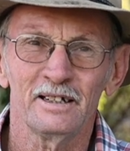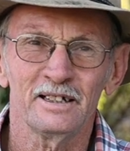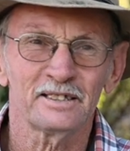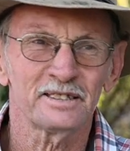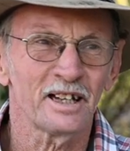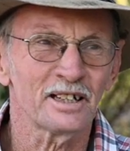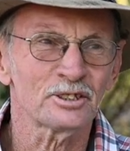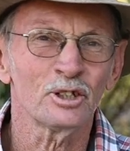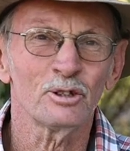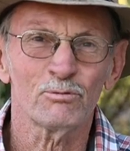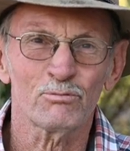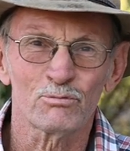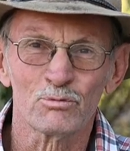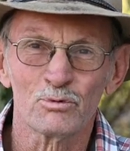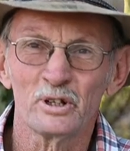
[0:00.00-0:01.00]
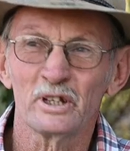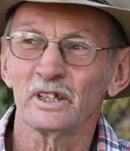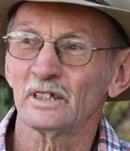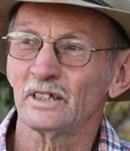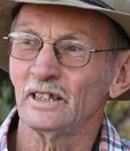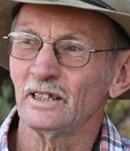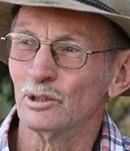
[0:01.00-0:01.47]
it doesn't
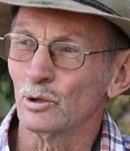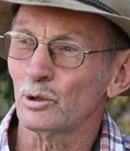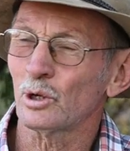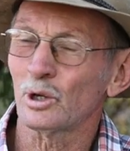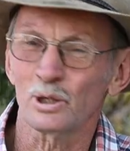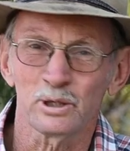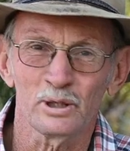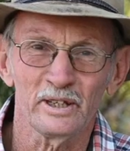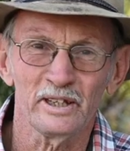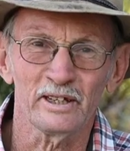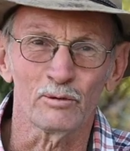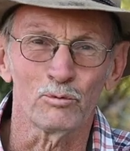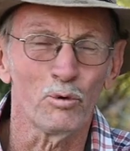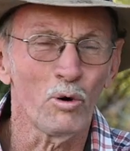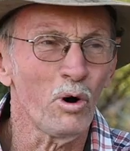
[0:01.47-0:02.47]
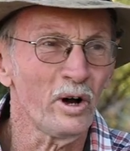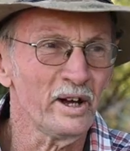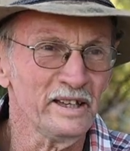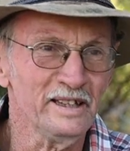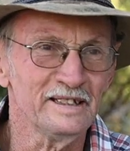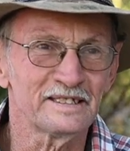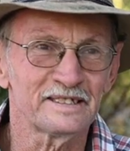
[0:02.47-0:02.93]
really look clear.
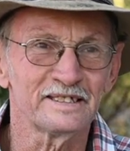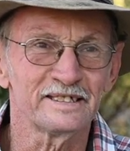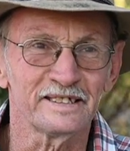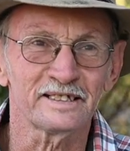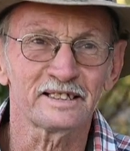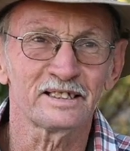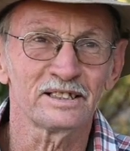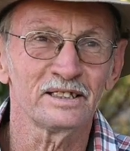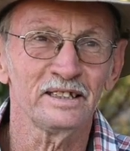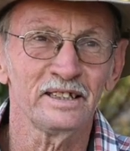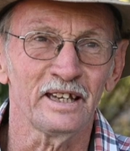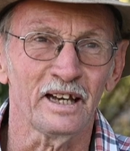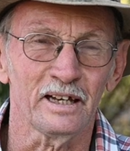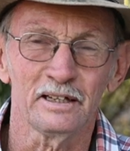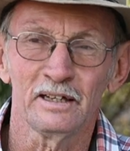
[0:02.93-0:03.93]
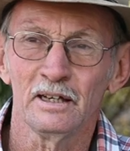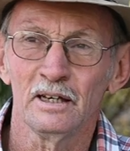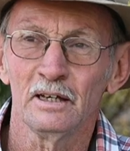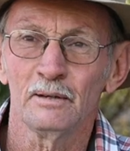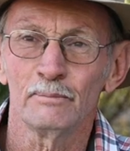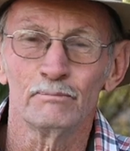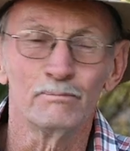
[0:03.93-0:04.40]
Why isn't it clear?
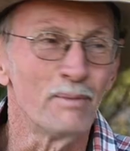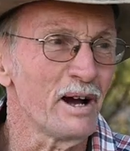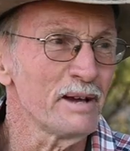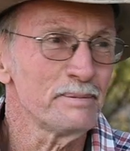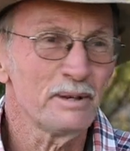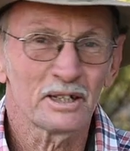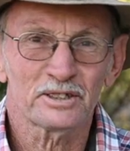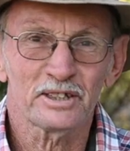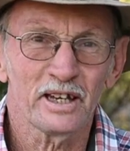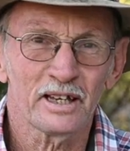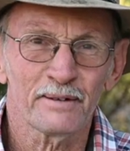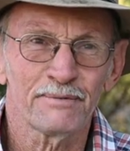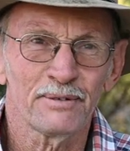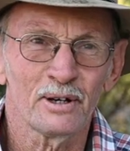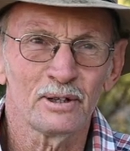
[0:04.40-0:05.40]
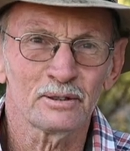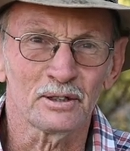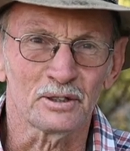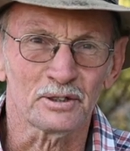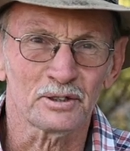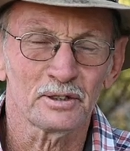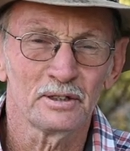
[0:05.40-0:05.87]
Maybe it's out of
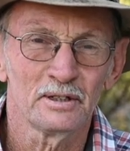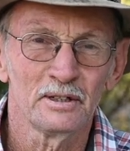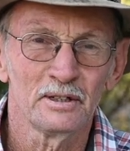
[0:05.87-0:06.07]
focus.